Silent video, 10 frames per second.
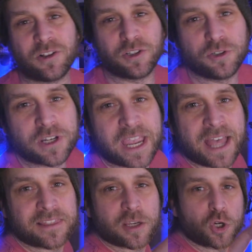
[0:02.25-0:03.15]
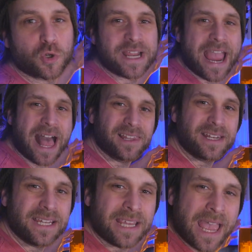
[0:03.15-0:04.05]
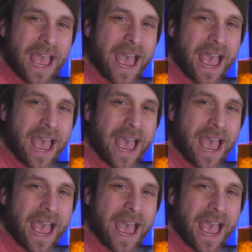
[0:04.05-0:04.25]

a look at the Creality